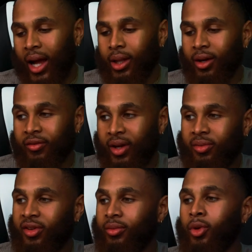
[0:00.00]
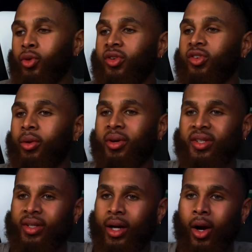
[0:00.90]
I love Nipsey's music so
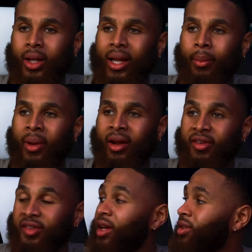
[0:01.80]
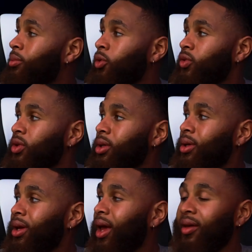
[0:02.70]
much because I call it like manifestation music.
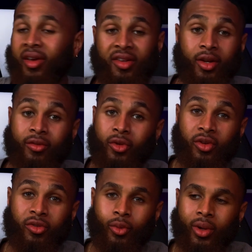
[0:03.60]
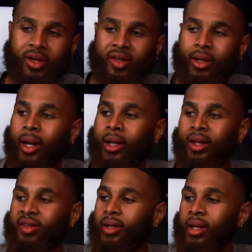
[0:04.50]
Even his interviews. If you really sit down and
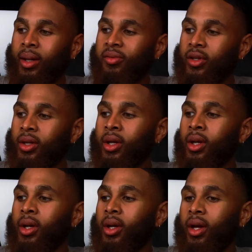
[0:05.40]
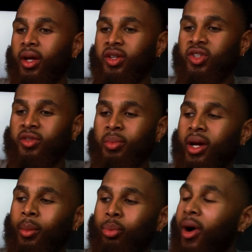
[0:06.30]
listen to Nipsey, he's just
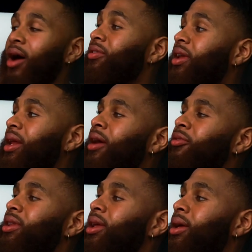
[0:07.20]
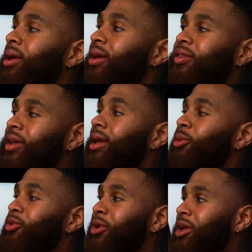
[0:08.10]
being a prophet in everything he said he
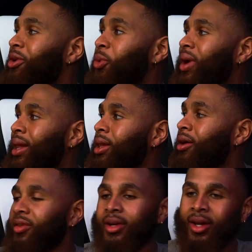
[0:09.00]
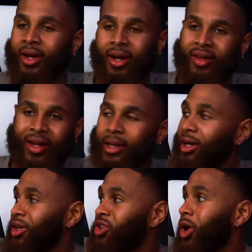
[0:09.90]
was going to do, and I love it because I
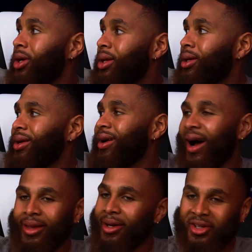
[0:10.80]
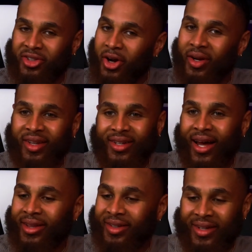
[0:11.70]
love the journey. I love the journey. It's
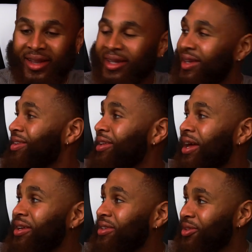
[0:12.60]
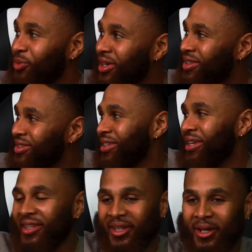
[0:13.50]
not the destination. It's what it took
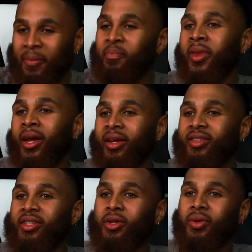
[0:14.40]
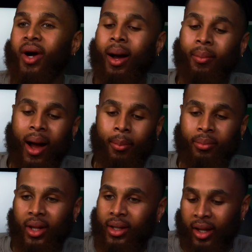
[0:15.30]
to get there. So
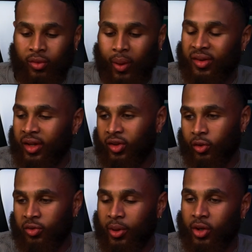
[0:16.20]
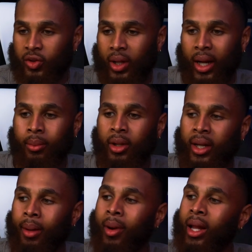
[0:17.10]
I'm that's why I say it's so spiritual. Like I'm
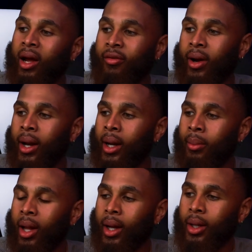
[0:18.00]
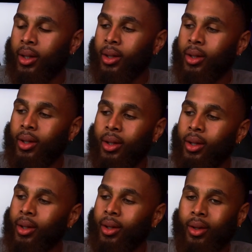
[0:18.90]
looking at my life right now, and I'm like,
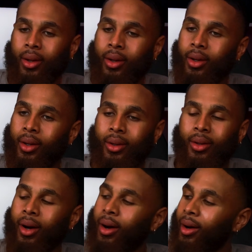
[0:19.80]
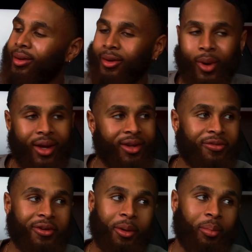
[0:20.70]
God, the way
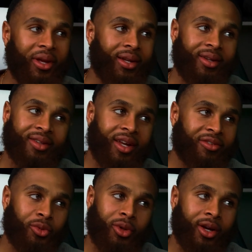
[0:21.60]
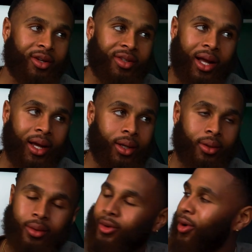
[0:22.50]
this finna be in these next few years,
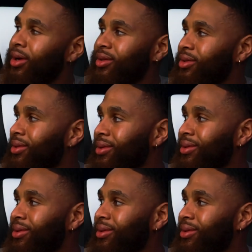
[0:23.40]
like crazy.